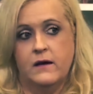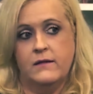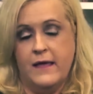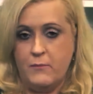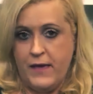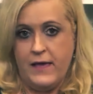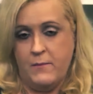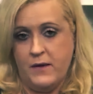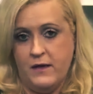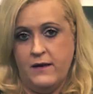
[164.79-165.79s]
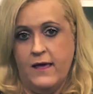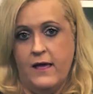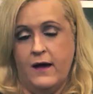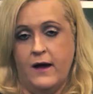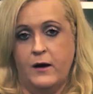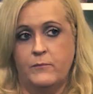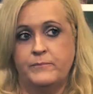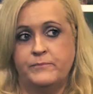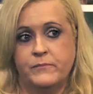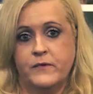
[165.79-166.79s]
down payment,
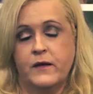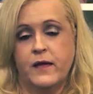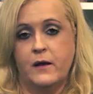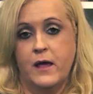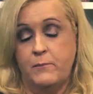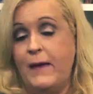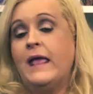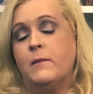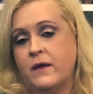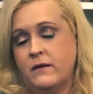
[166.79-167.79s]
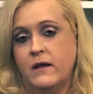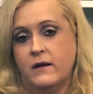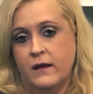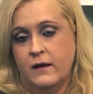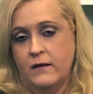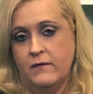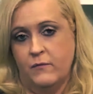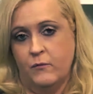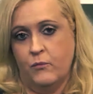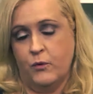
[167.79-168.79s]
and payment, and
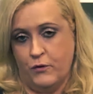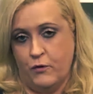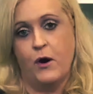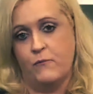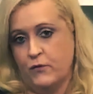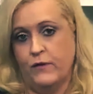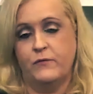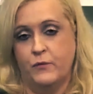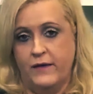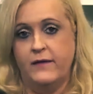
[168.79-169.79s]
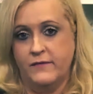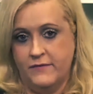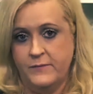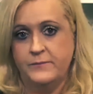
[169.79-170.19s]
where their comfort level is.